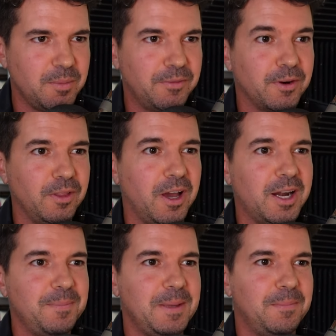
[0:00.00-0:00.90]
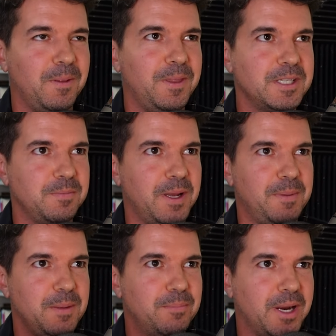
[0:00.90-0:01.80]
But for a lot of people, this might
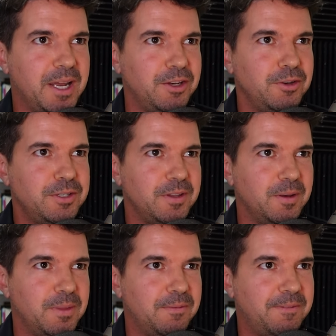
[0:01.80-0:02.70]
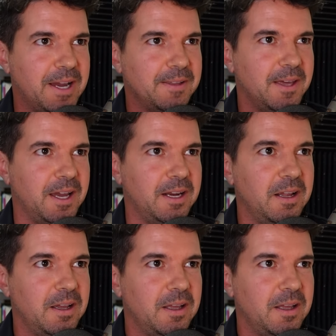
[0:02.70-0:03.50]
be brand new to them the fact that